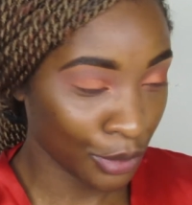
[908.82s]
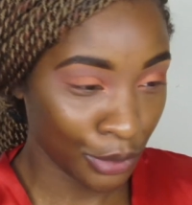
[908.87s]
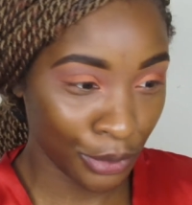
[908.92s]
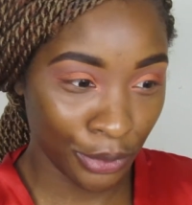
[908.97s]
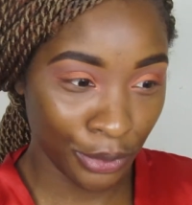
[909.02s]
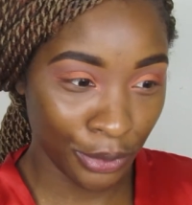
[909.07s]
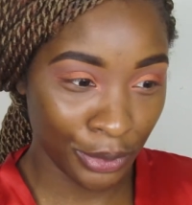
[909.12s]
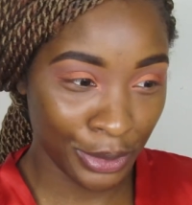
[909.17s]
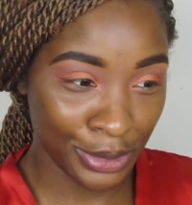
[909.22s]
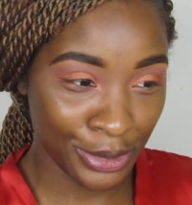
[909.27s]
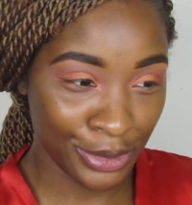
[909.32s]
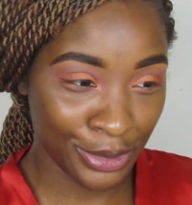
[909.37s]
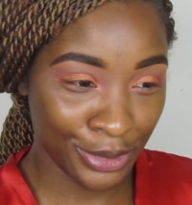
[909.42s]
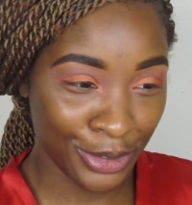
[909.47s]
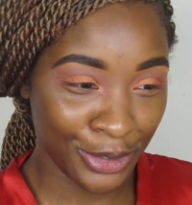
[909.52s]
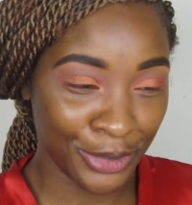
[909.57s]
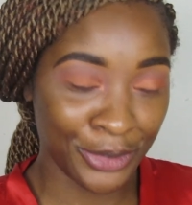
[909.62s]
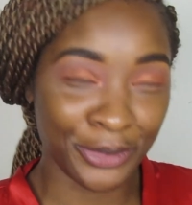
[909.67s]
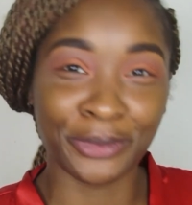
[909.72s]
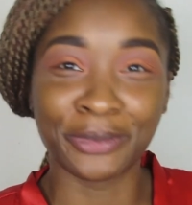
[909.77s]
oh, this is
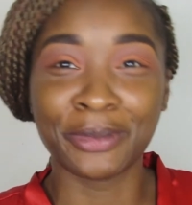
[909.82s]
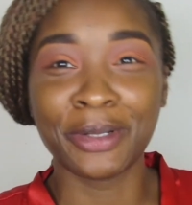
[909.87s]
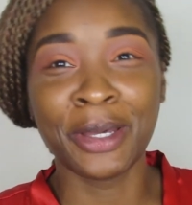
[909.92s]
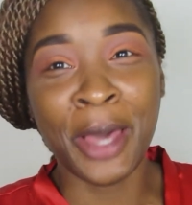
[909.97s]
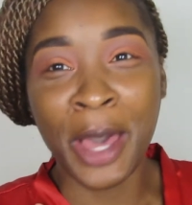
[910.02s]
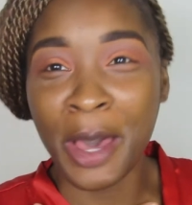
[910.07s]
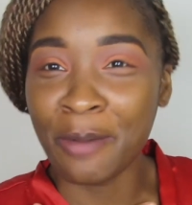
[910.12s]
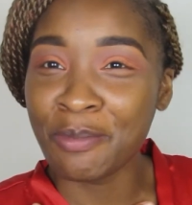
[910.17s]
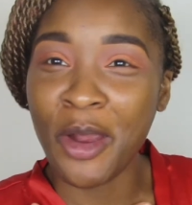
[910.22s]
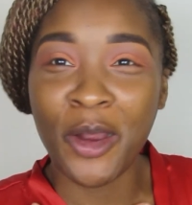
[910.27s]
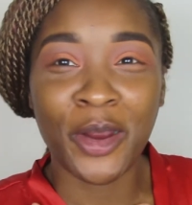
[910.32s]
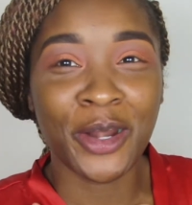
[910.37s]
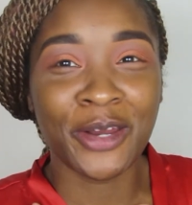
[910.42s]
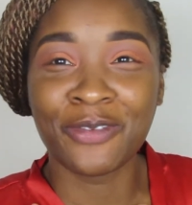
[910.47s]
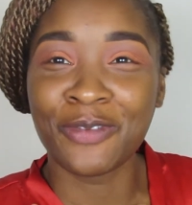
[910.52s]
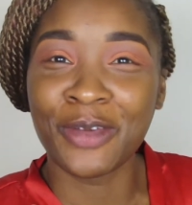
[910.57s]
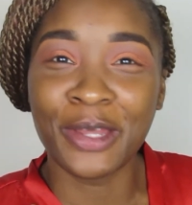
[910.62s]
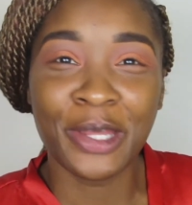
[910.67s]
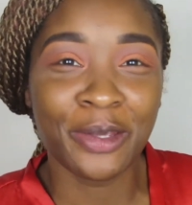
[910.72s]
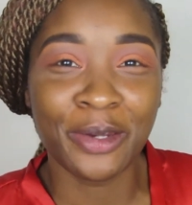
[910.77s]
cute. I'm
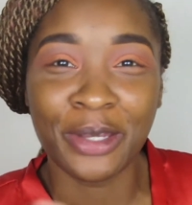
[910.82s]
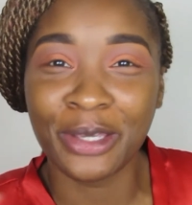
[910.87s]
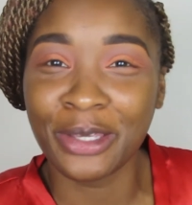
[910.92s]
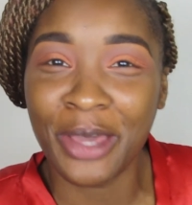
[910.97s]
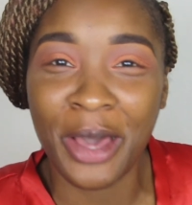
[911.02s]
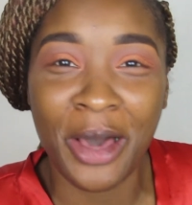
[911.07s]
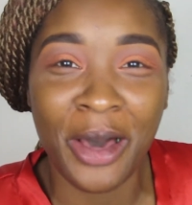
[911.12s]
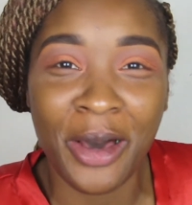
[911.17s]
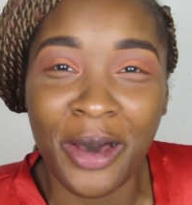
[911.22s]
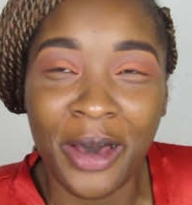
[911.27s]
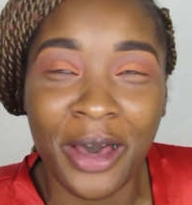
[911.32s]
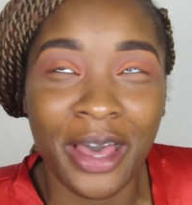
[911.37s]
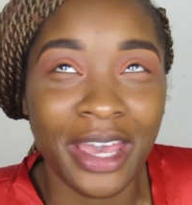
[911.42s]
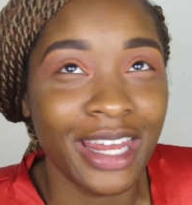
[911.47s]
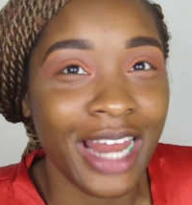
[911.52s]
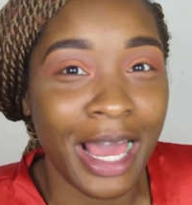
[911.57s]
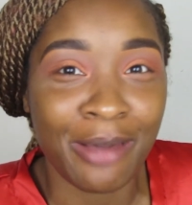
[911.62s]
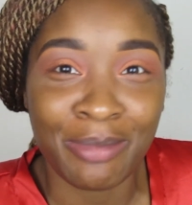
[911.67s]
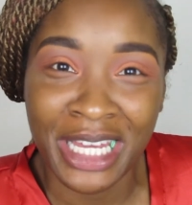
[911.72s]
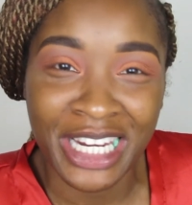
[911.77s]
already feeling it, y'all,
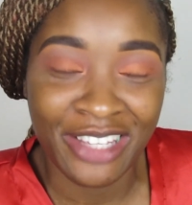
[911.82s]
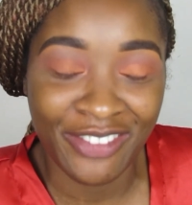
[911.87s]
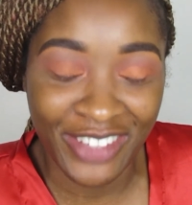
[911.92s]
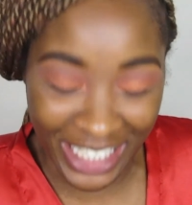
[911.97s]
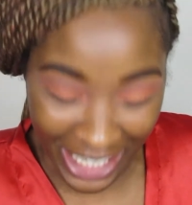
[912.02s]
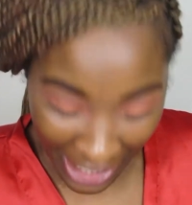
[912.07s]
and I'm not even